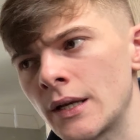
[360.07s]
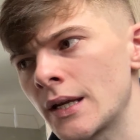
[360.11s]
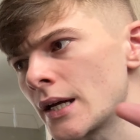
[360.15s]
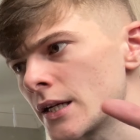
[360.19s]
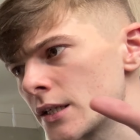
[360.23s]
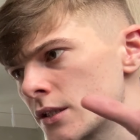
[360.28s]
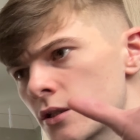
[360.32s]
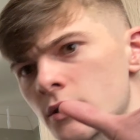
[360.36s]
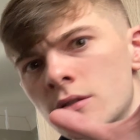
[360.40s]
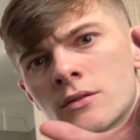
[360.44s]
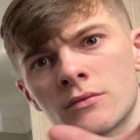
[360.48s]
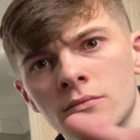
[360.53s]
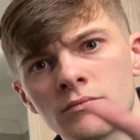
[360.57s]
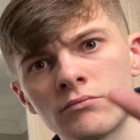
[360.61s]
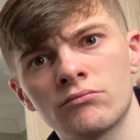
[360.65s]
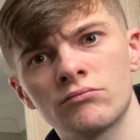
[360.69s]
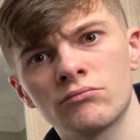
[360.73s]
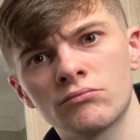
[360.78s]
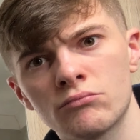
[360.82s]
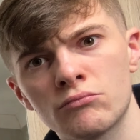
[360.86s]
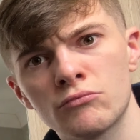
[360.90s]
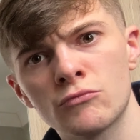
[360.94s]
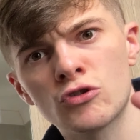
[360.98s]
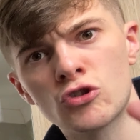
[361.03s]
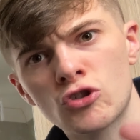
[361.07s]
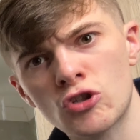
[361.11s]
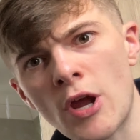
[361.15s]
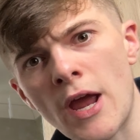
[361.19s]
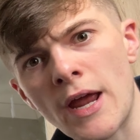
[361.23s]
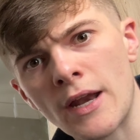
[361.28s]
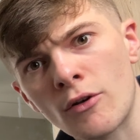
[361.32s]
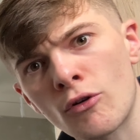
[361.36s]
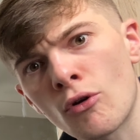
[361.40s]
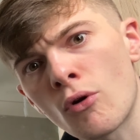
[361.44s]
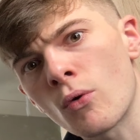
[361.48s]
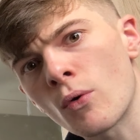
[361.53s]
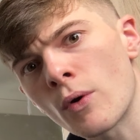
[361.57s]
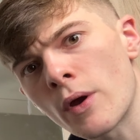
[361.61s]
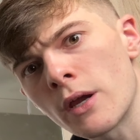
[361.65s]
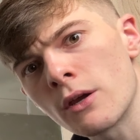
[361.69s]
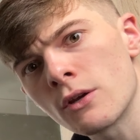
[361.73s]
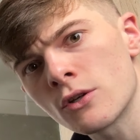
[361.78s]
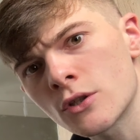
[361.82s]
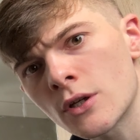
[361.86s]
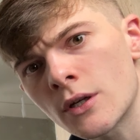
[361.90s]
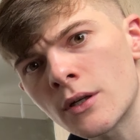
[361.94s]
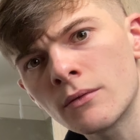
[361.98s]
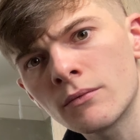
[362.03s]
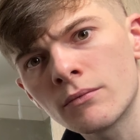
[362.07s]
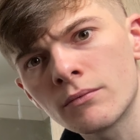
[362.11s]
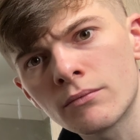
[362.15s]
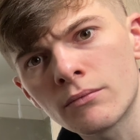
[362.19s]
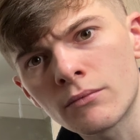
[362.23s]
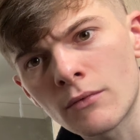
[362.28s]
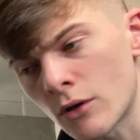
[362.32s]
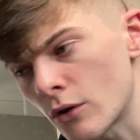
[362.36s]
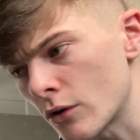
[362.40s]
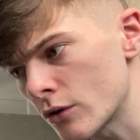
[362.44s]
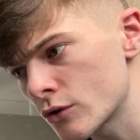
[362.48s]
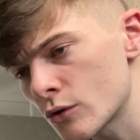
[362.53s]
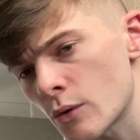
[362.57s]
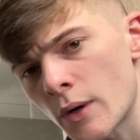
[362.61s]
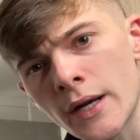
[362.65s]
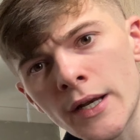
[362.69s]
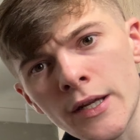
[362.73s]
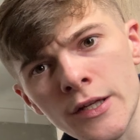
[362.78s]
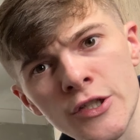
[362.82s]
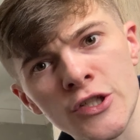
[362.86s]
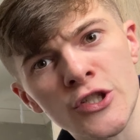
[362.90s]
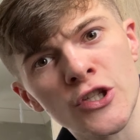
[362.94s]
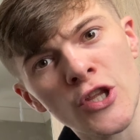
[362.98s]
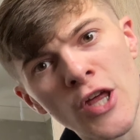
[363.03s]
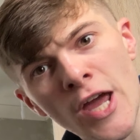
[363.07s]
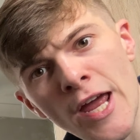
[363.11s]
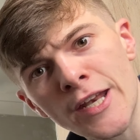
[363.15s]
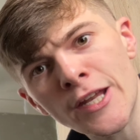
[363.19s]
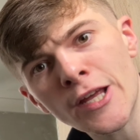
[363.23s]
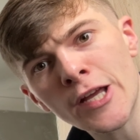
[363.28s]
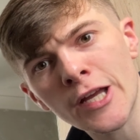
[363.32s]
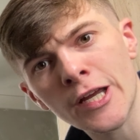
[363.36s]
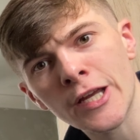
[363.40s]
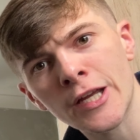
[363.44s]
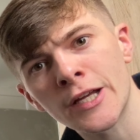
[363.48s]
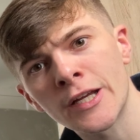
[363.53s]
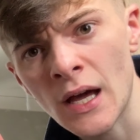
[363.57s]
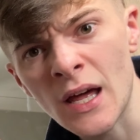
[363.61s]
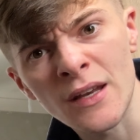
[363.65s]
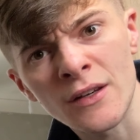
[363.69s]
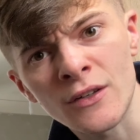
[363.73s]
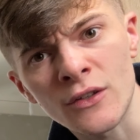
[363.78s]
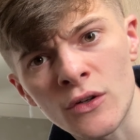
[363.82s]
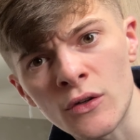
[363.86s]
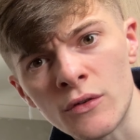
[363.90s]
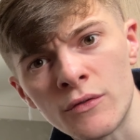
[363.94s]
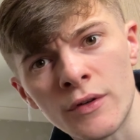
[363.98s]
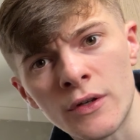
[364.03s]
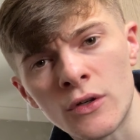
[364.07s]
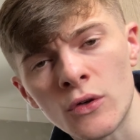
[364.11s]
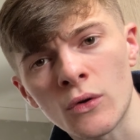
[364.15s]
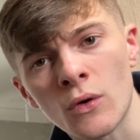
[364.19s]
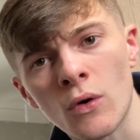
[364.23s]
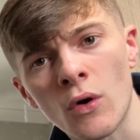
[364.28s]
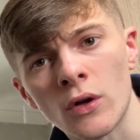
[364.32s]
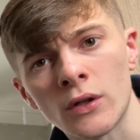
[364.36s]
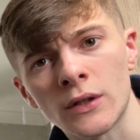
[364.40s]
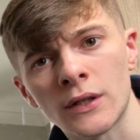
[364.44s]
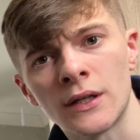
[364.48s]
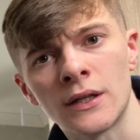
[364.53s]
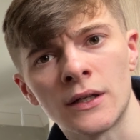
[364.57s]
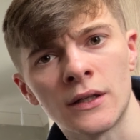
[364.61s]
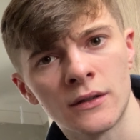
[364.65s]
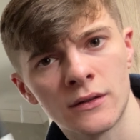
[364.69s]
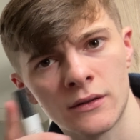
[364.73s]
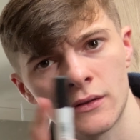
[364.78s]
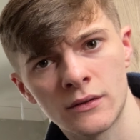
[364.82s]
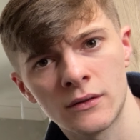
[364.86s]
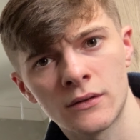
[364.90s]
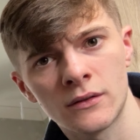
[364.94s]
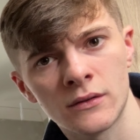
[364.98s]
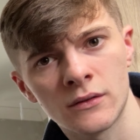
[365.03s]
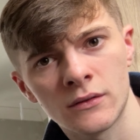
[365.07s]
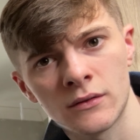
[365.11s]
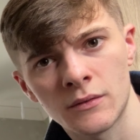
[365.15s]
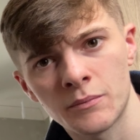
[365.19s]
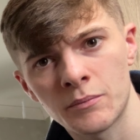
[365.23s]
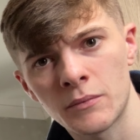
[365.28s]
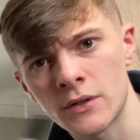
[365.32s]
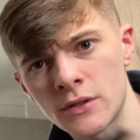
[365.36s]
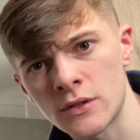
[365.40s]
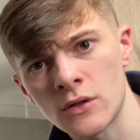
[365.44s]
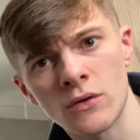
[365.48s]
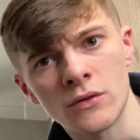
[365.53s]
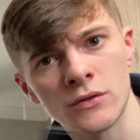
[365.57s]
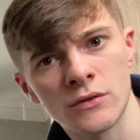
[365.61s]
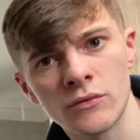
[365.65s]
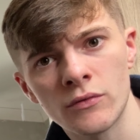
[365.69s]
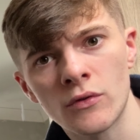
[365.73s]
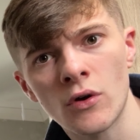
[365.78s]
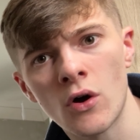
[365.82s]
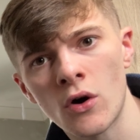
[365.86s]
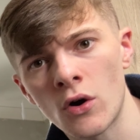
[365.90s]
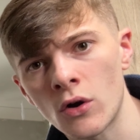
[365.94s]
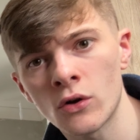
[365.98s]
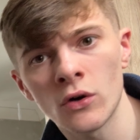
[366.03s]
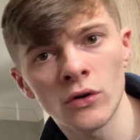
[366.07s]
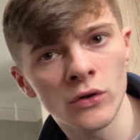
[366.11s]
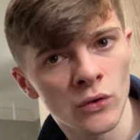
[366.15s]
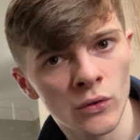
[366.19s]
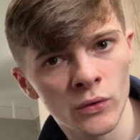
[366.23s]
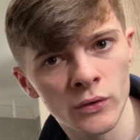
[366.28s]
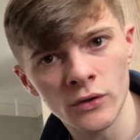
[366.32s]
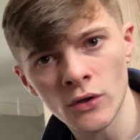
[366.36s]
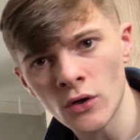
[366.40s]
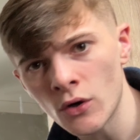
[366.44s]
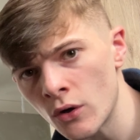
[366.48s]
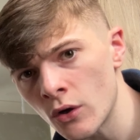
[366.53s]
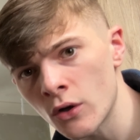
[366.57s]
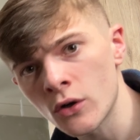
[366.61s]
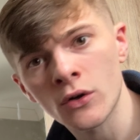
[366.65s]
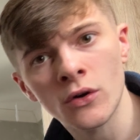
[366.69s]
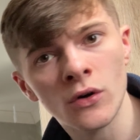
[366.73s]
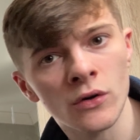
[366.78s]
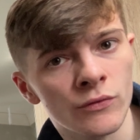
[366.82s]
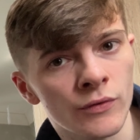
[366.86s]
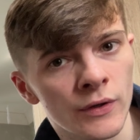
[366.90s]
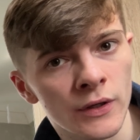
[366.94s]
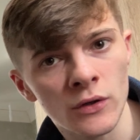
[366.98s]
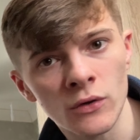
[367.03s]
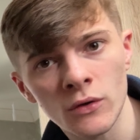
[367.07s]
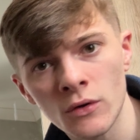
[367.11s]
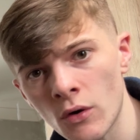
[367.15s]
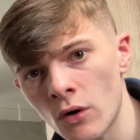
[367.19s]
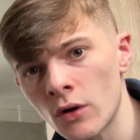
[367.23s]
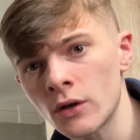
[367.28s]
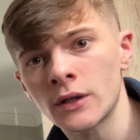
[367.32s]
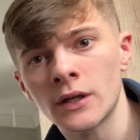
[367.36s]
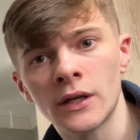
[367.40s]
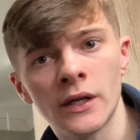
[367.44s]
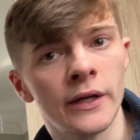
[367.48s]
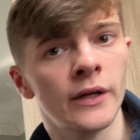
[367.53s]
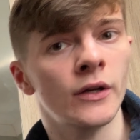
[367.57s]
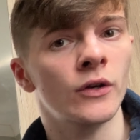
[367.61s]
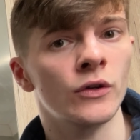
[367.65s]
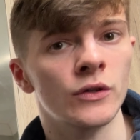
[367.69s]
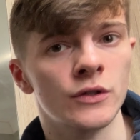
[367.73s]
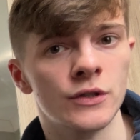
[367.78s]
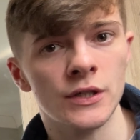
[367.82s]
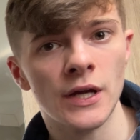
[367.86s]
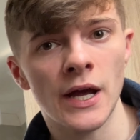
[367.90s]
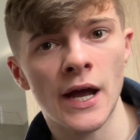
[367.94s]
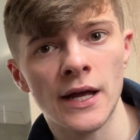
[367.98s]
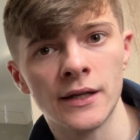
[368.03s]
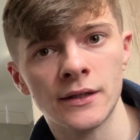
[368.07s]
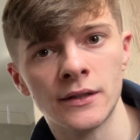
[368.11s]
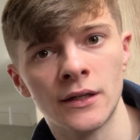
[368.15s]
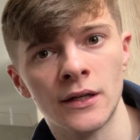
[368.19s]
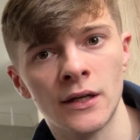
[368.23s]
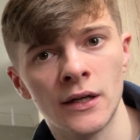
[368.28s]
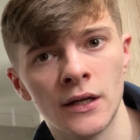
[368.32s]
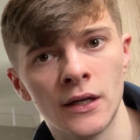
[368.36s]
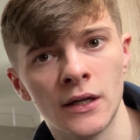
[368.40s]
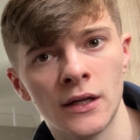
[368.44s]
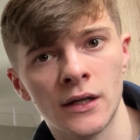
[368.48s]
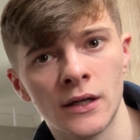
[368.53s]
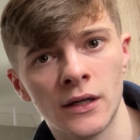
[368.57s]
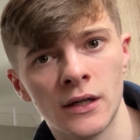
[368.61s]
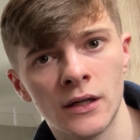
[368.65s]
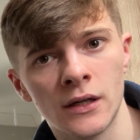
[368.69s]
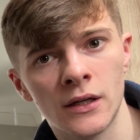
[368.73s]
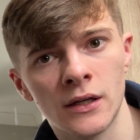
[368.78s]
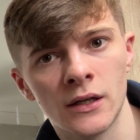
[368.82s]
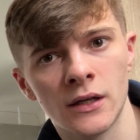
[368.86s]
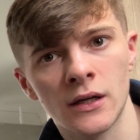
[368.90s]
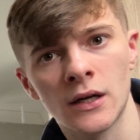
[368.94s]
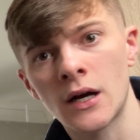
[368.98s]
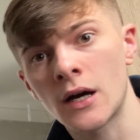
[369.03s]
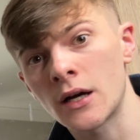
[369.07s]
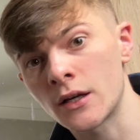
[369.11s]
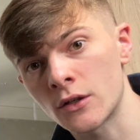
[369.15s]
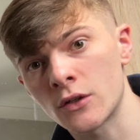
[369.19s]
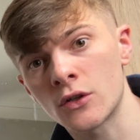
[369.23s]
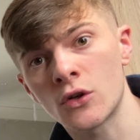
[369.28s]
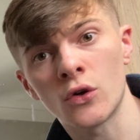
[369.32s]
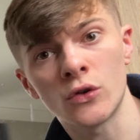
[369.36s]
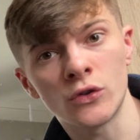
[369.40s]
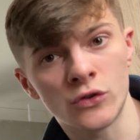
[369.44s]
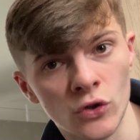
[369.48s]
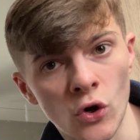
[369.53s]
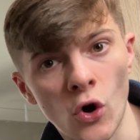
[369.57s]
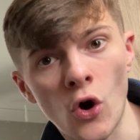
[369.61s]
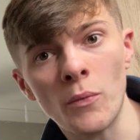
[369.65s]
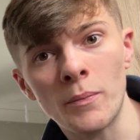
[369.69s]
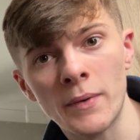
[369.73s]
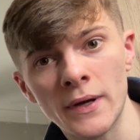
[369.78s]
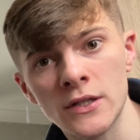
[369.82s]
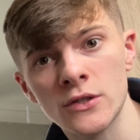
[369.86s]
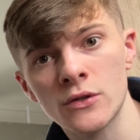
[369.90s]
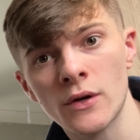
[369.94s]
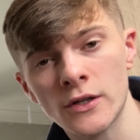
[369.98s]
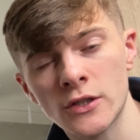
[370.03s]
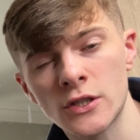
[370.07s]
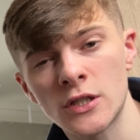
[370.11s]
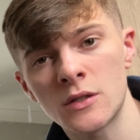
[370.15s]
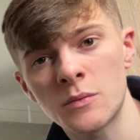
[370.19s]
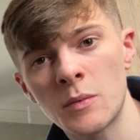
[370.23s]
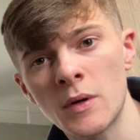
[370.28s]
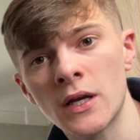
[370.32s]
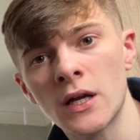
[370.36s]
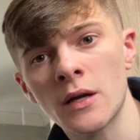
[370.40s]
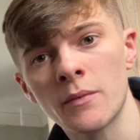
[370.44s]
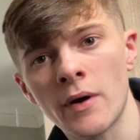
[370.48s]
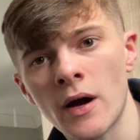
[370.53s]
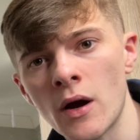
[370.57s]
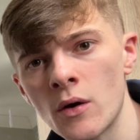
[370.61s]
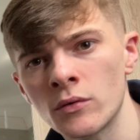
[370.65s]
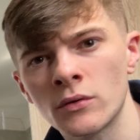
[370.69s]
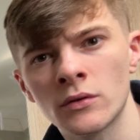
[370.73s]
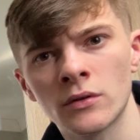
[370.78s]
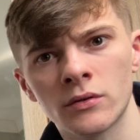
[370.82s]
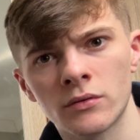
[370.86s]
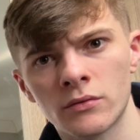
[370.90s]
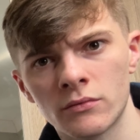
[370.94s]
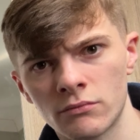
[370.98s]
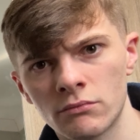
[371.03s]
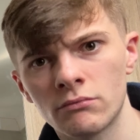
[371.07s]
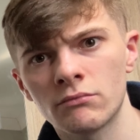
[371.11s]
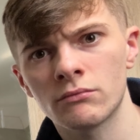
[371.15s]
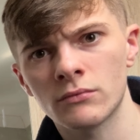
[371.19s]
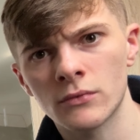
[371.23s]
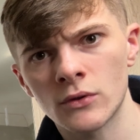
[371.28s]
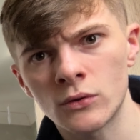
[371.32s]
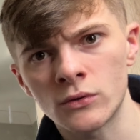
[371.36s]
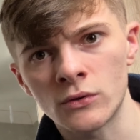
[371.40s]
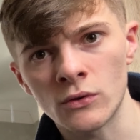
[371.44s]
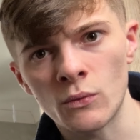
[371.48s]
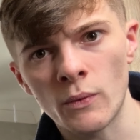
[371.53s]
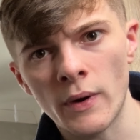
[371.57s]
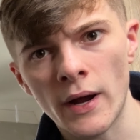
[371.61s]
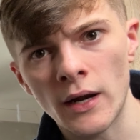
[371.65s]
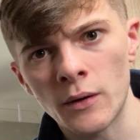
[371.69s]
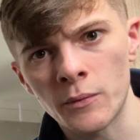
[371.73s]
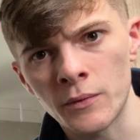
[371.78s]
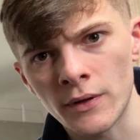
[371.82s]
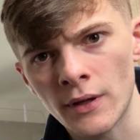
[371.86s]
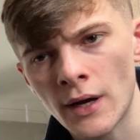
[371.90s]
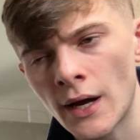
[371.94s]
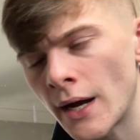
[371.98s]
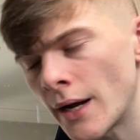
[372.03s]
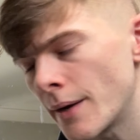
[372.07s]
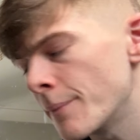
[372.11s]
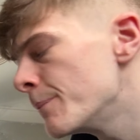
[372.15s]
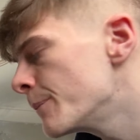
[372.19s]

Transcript: nice set location that looks quite aesthetic and good video quality. But as long as you've got good audio, good video quality, good set, and good topics to actually speak about, you'll do well with that.